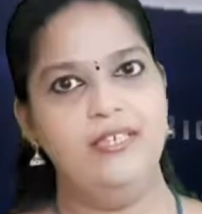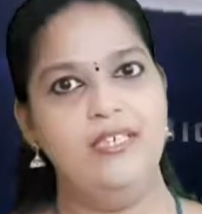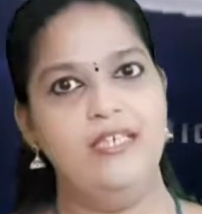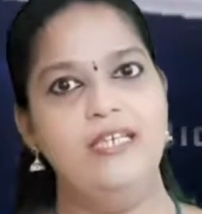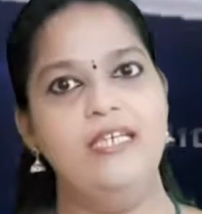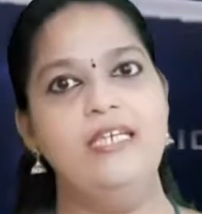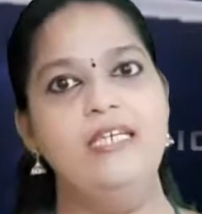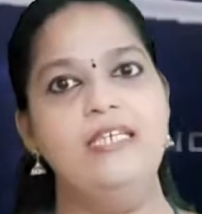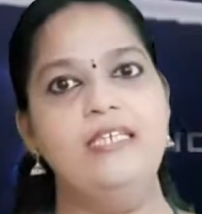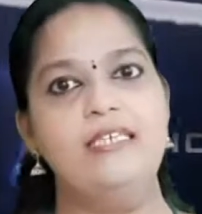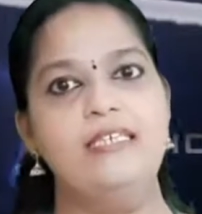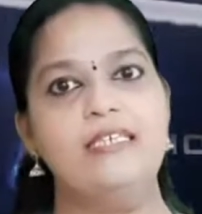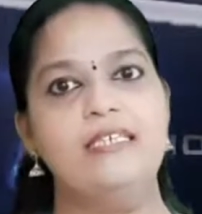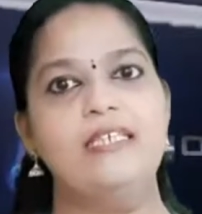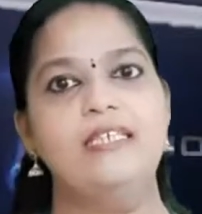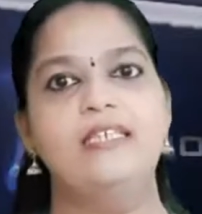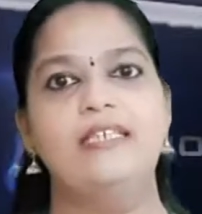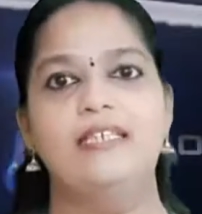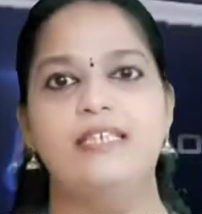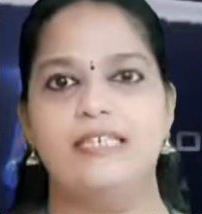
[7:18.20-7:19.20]
is
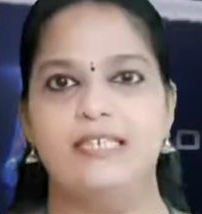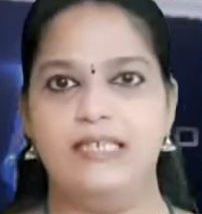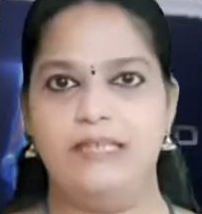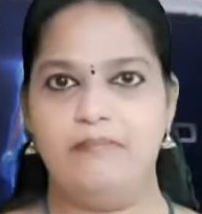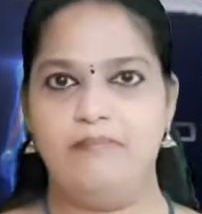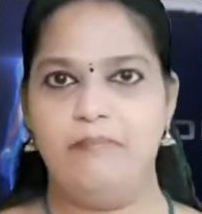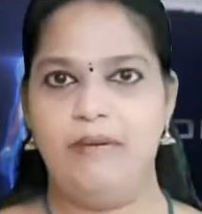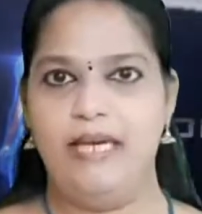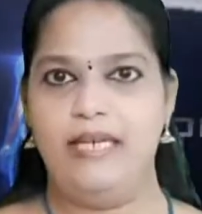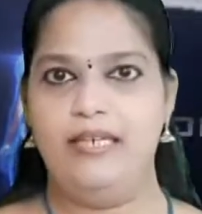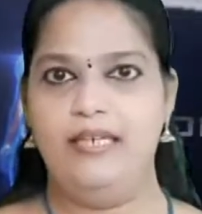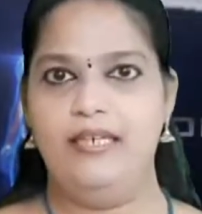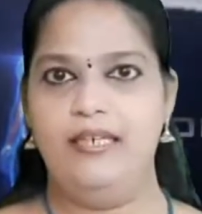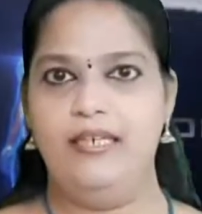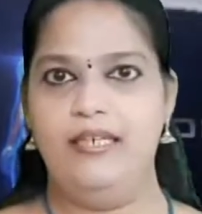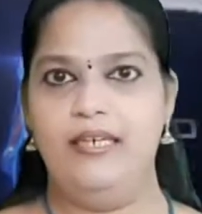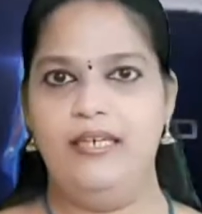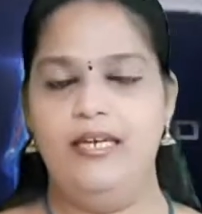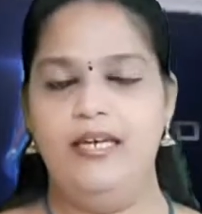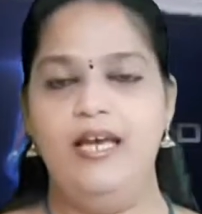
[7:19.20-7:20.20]
the smell
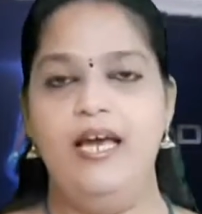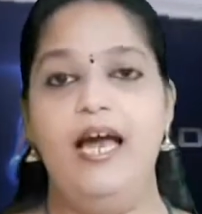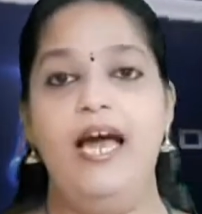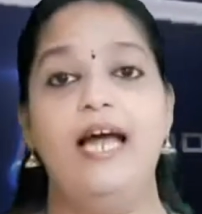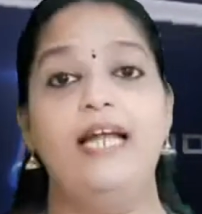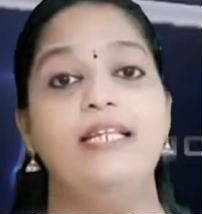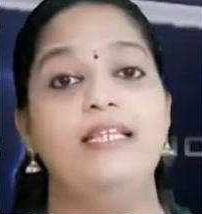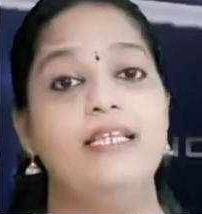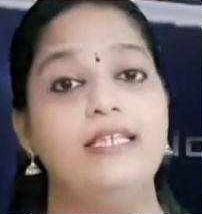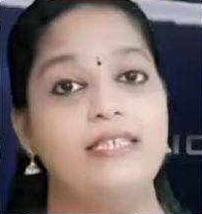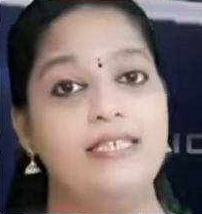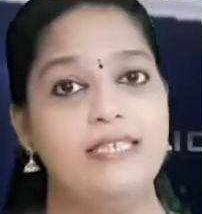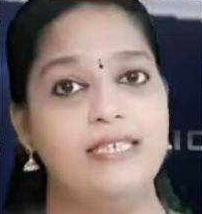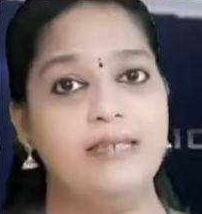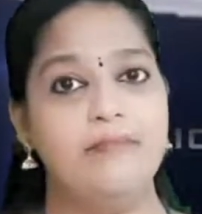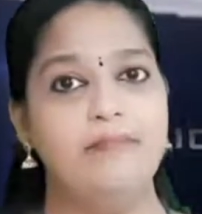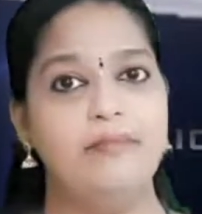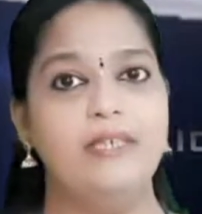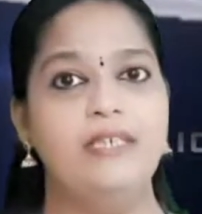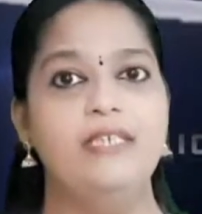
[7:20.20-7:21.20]
and the
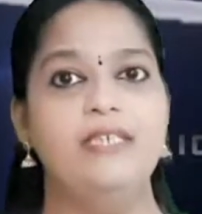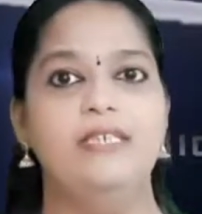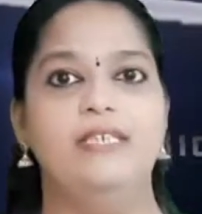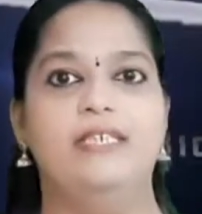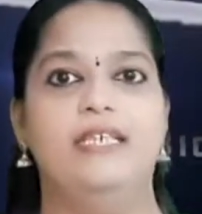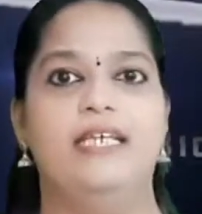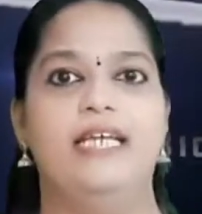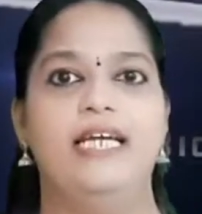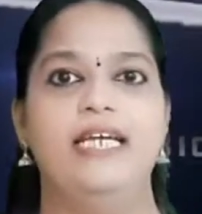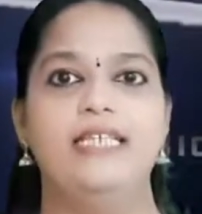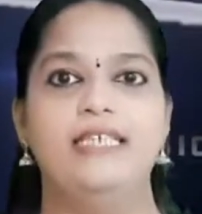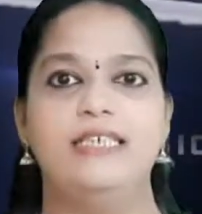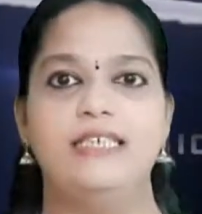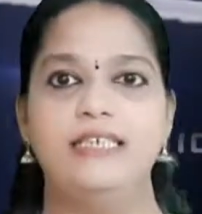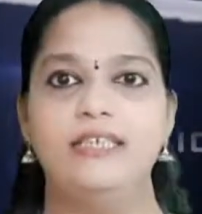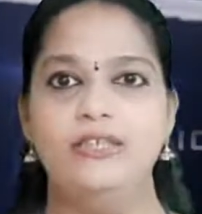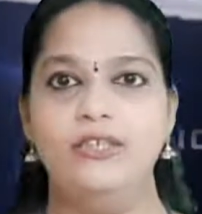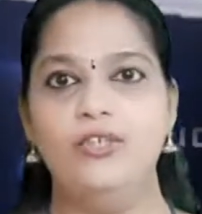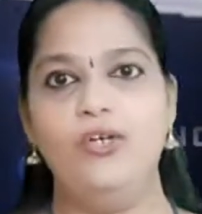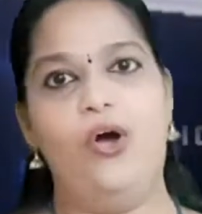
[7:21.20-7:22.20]
receptors
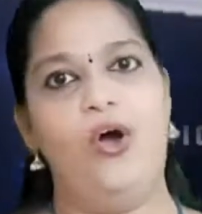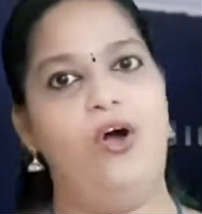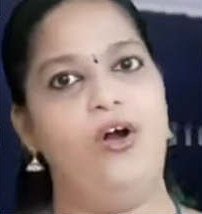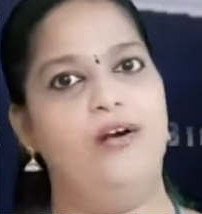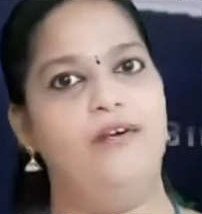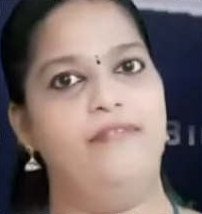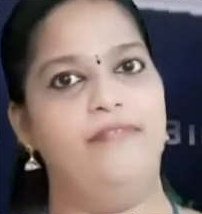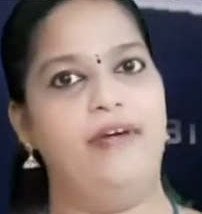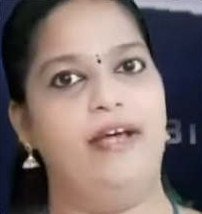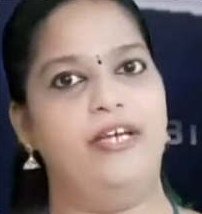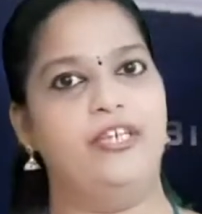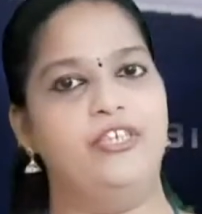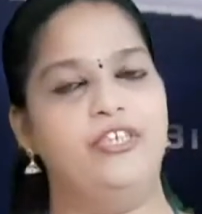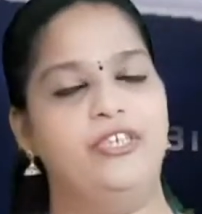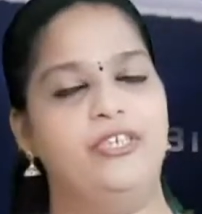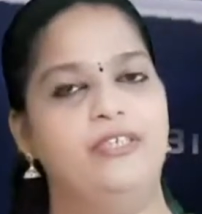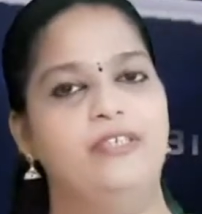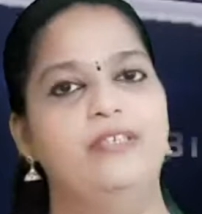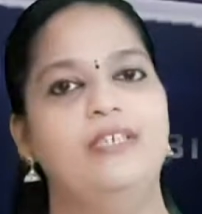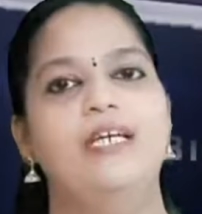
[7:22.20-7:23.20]
related to
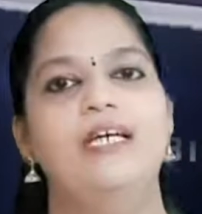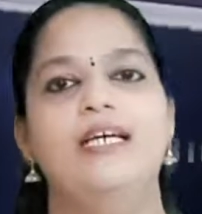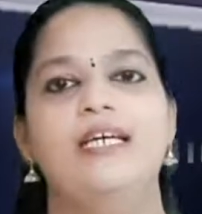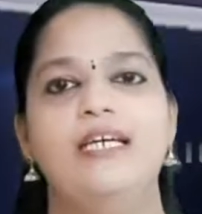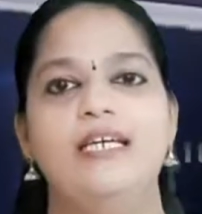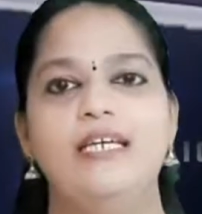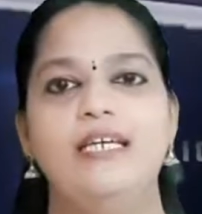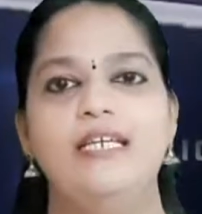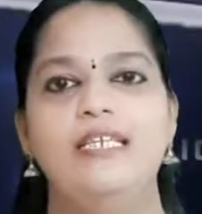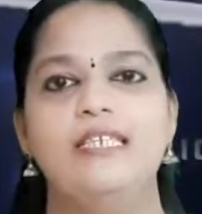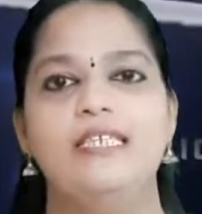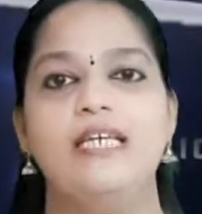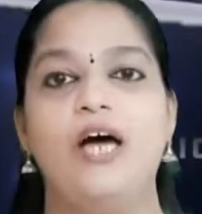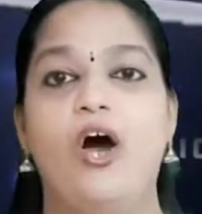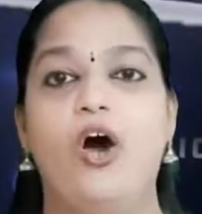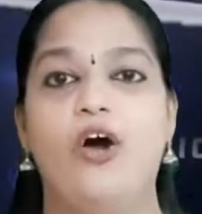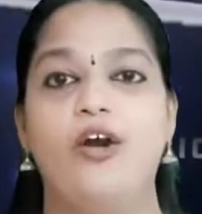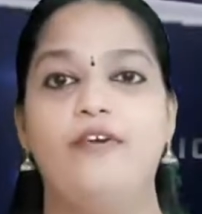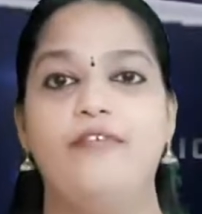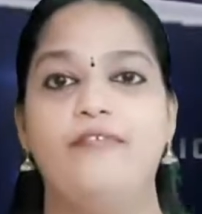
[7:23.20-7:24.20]
olfaction is
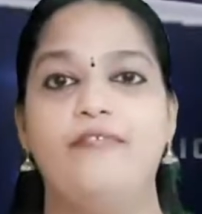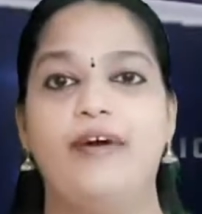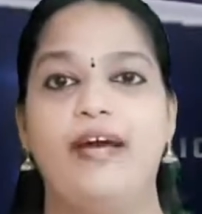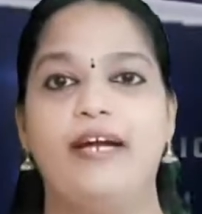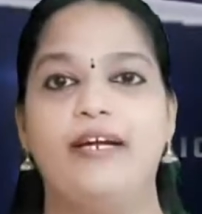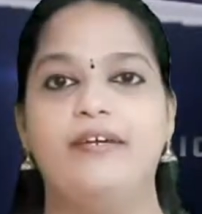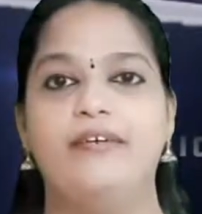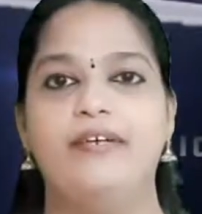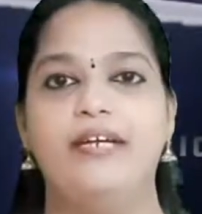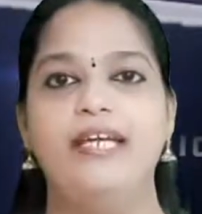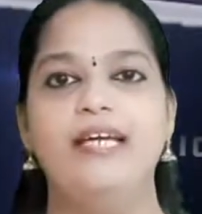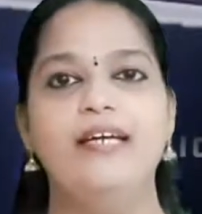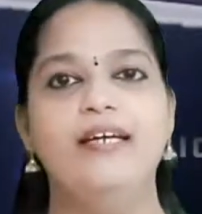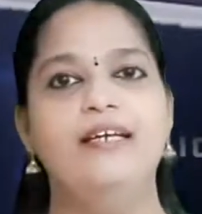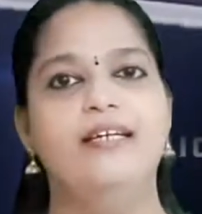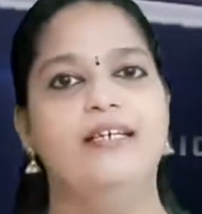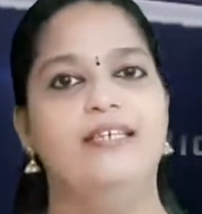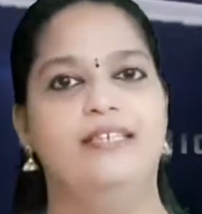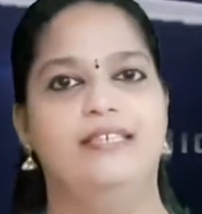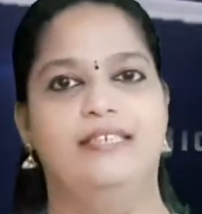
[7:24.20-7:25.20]
olfactory
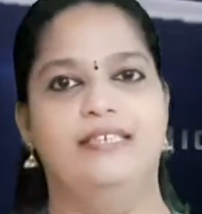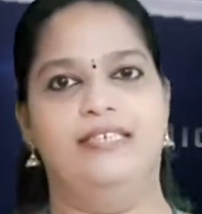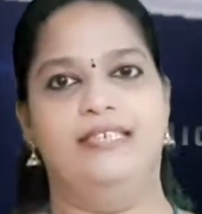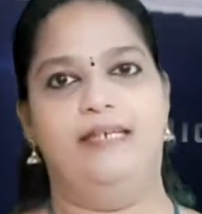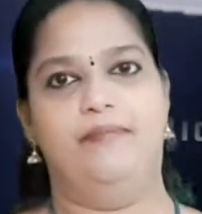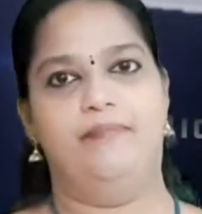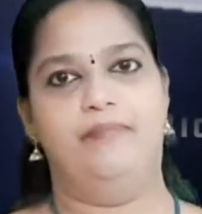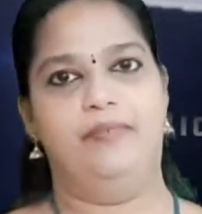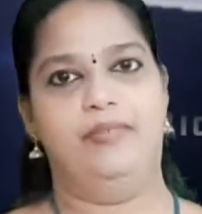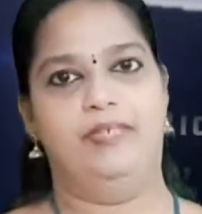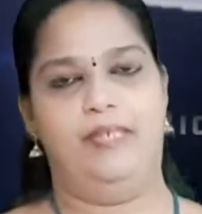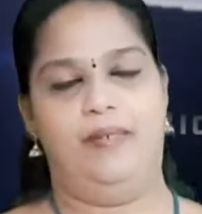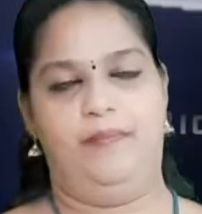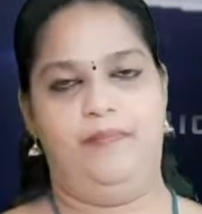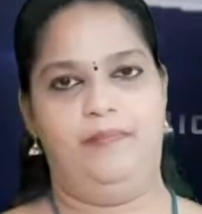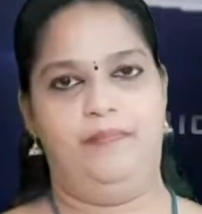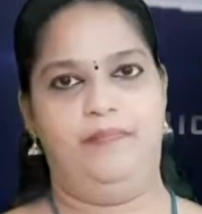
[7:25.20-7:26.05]
receptor.